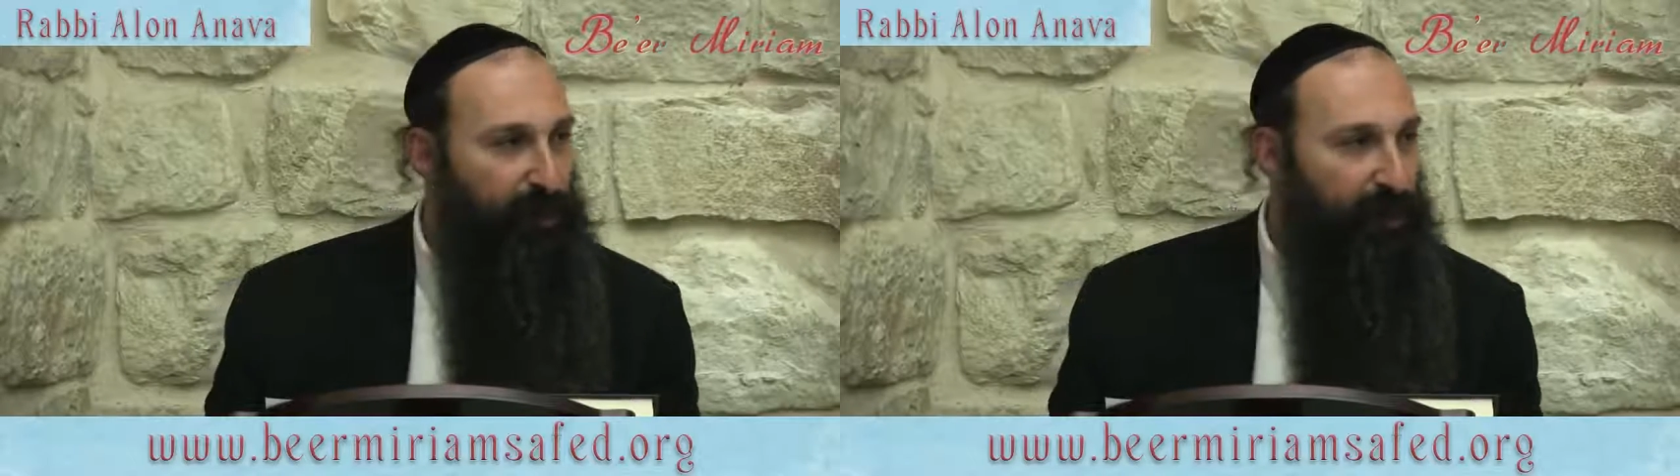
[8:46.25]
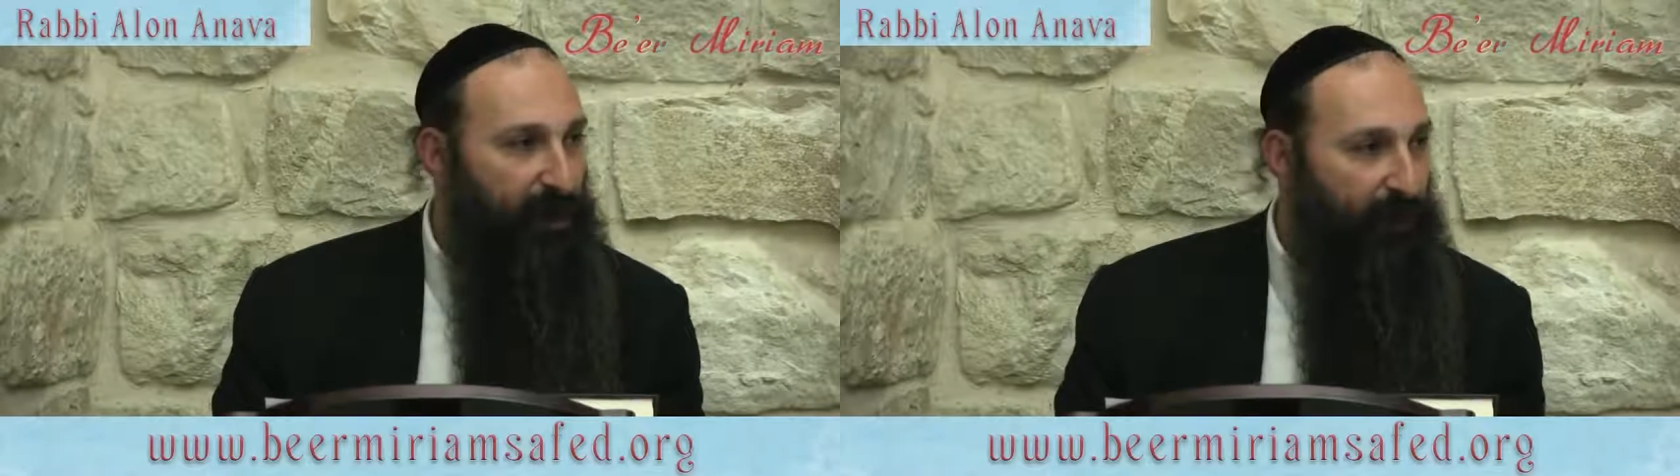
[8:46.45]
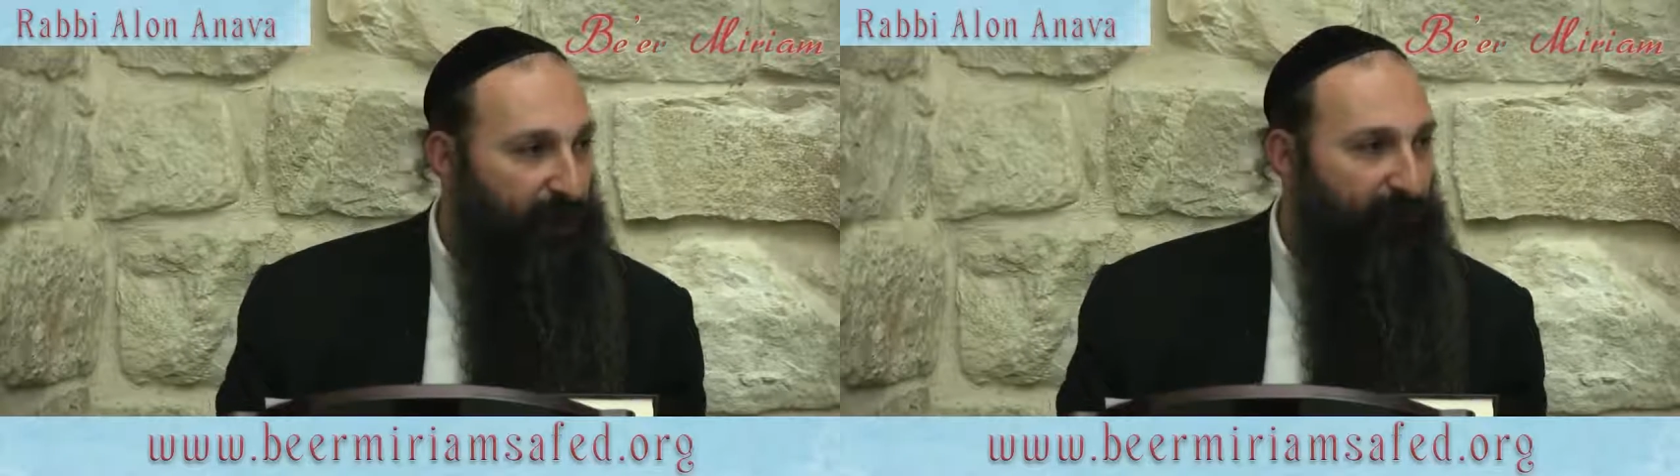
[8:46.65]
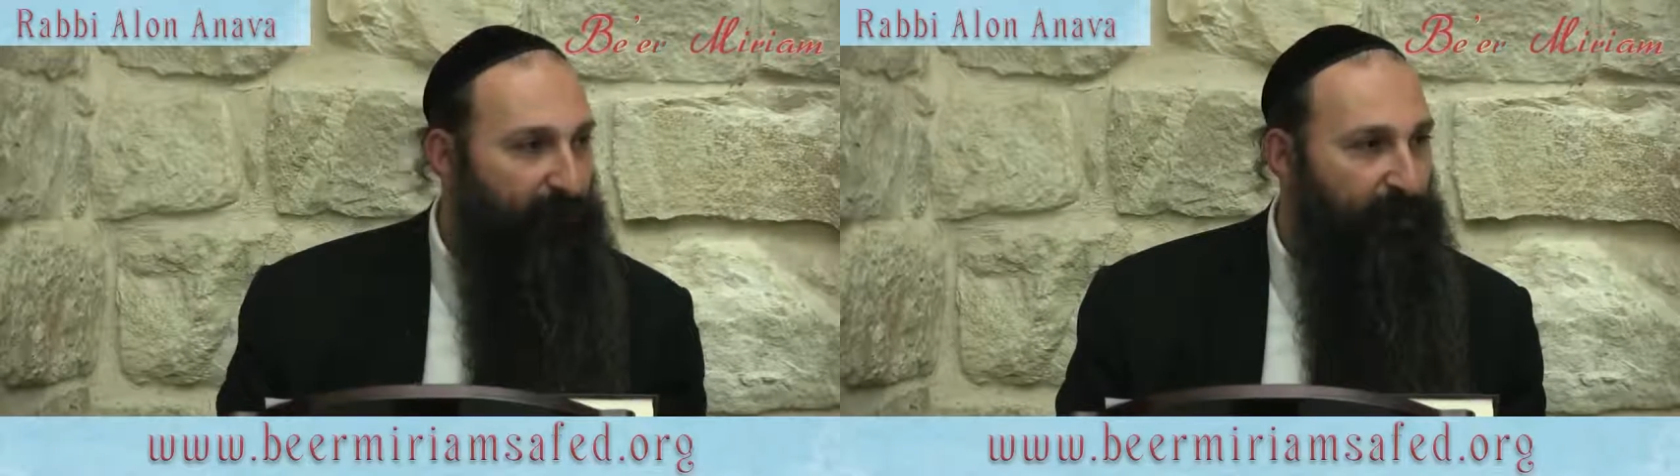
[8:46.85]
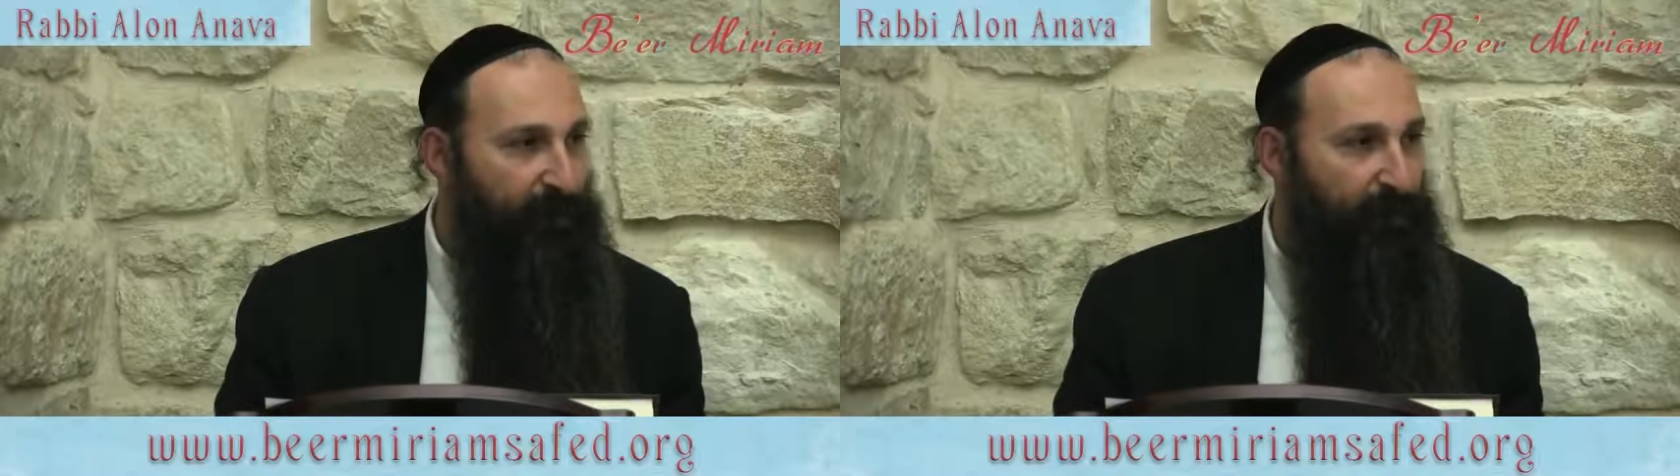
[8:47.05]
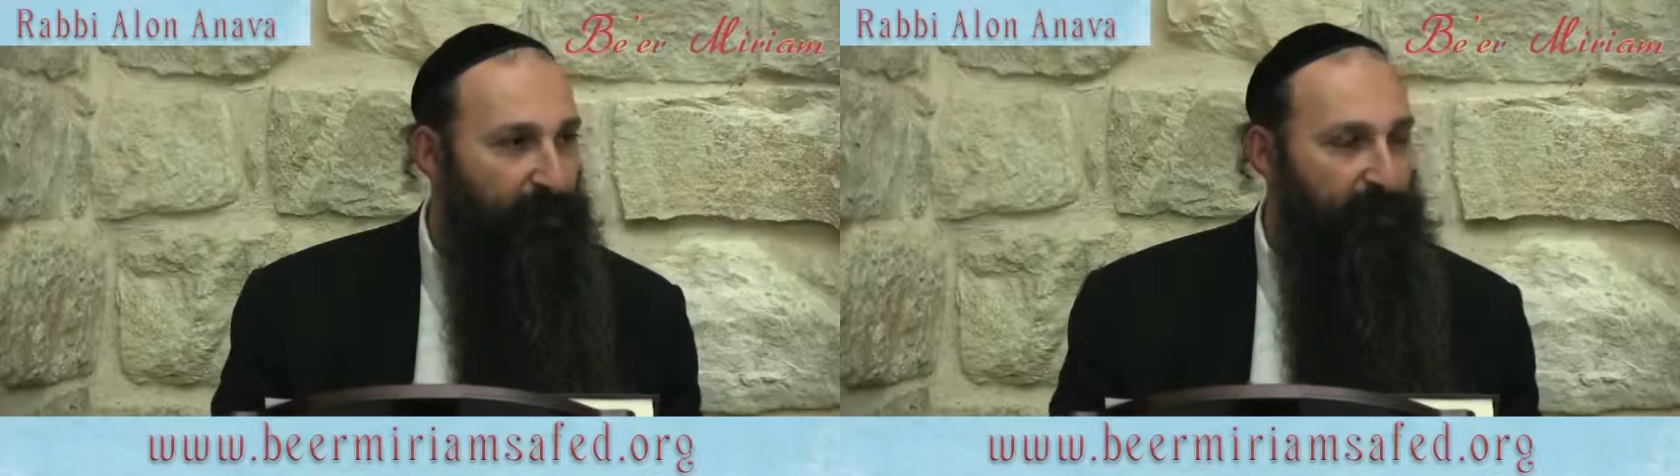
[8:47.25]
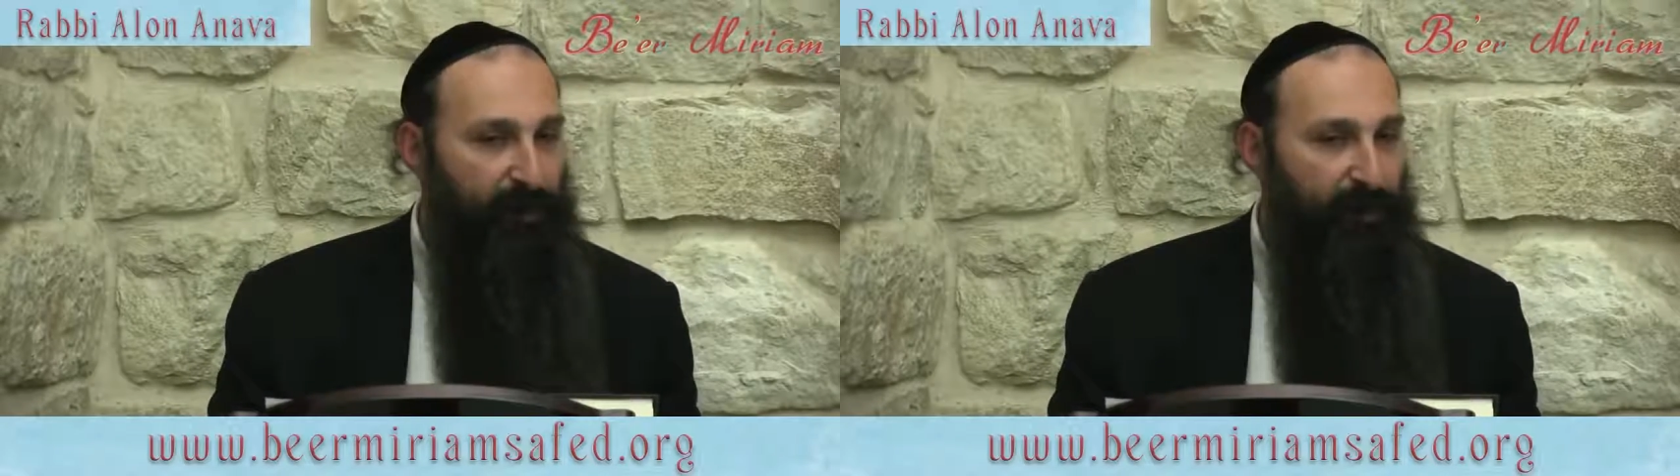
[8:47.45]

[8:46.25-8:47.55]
in our nefesh.